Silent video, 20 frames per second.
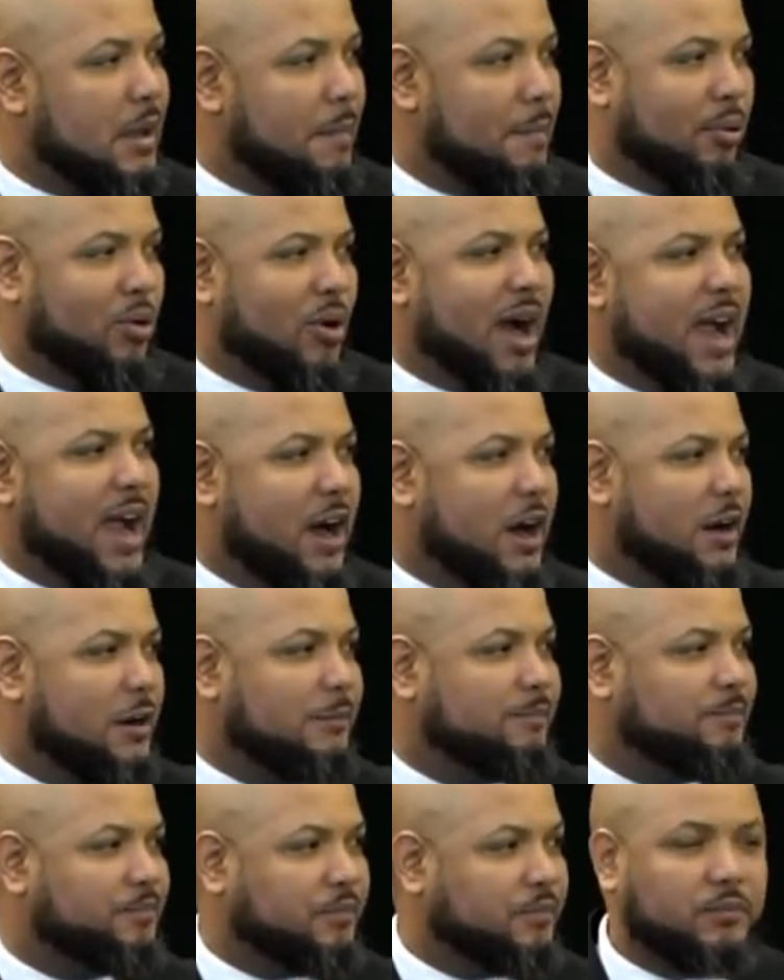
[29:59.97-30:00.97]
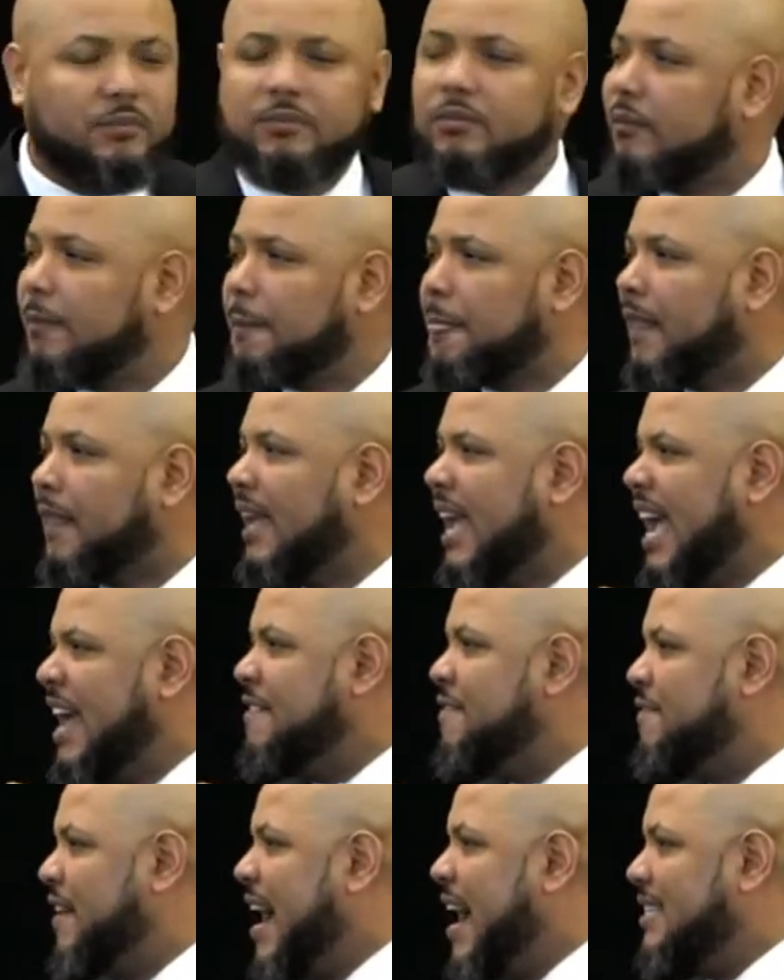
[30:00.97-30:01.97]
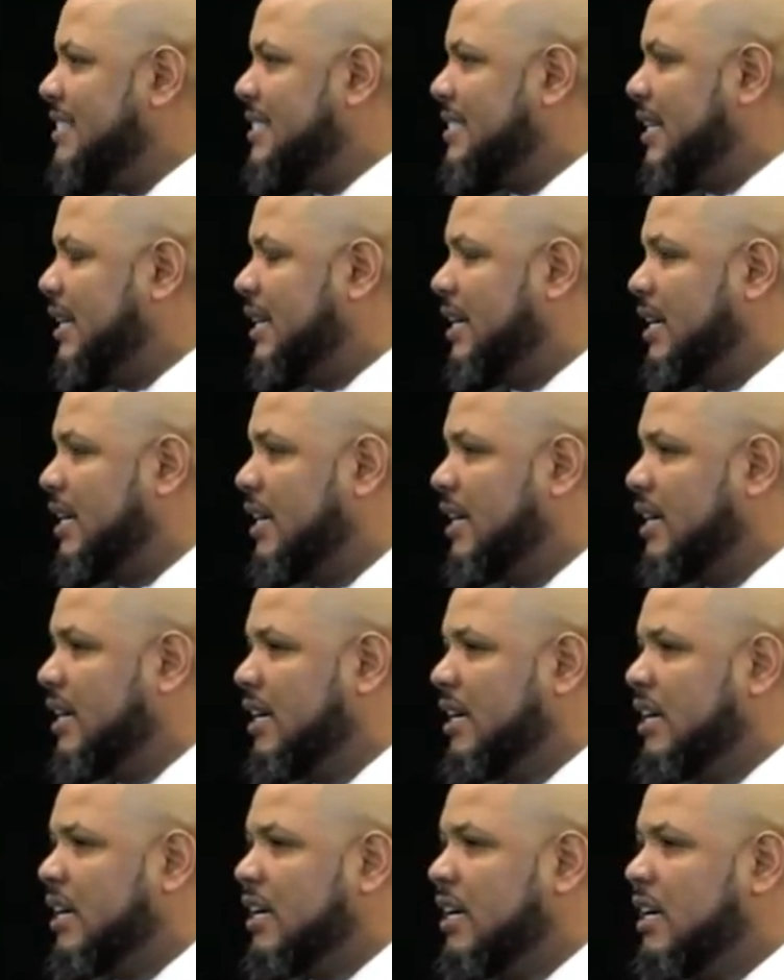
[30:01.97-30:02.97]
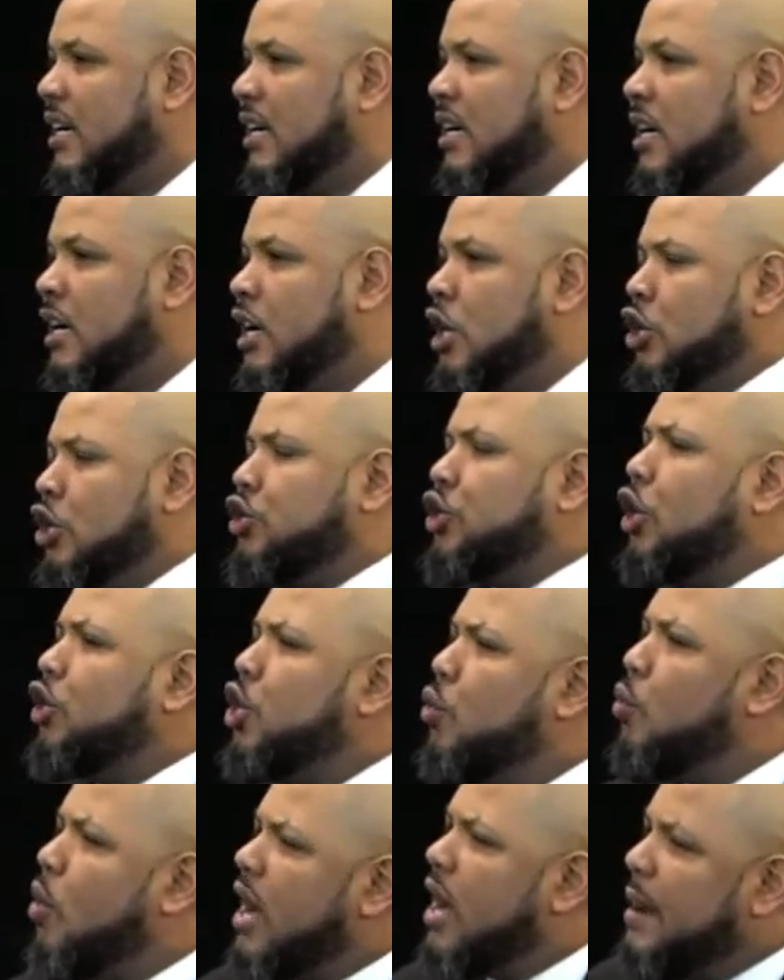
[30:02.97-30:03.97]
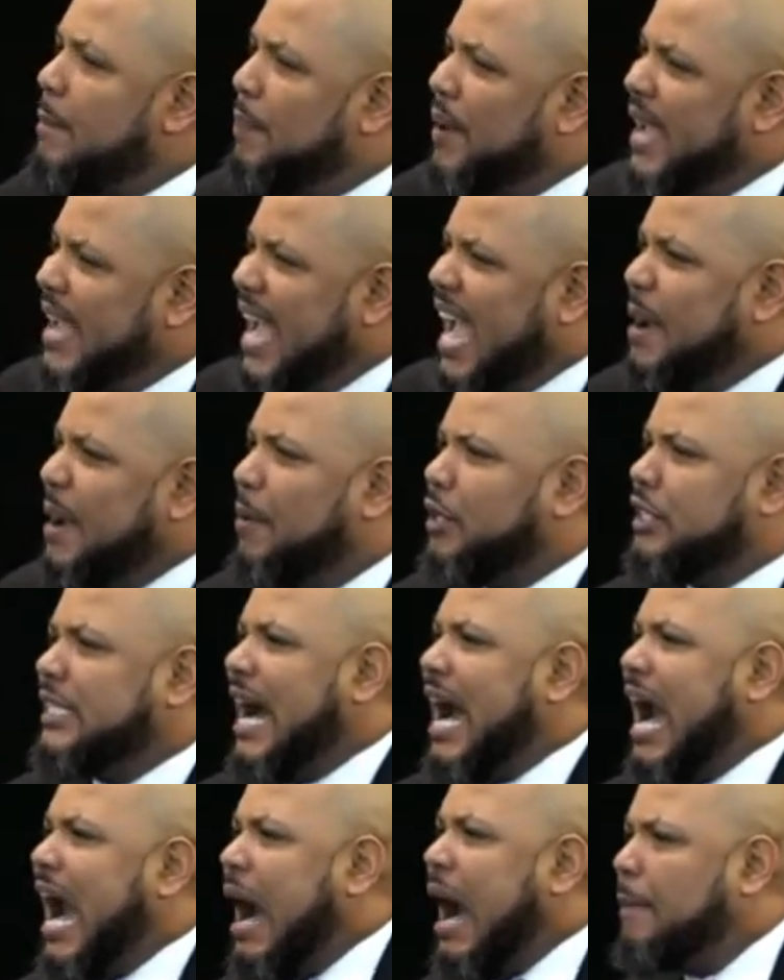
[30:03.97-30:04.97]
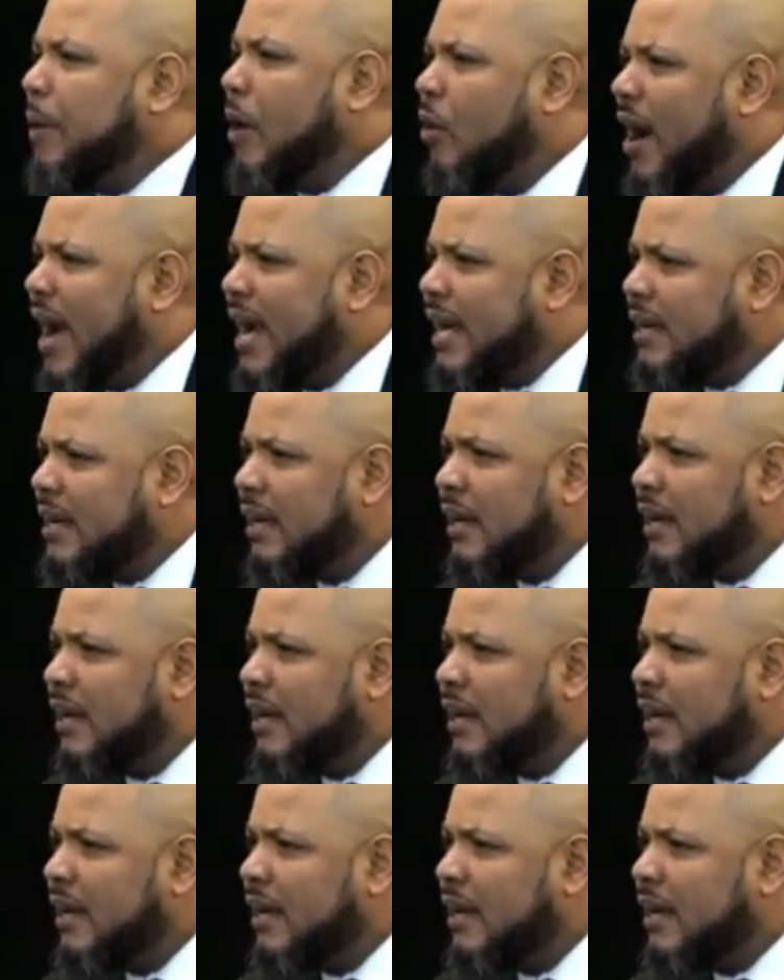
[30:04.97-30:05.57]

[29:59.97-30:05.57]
prayer and fasting. So you want to be able to operate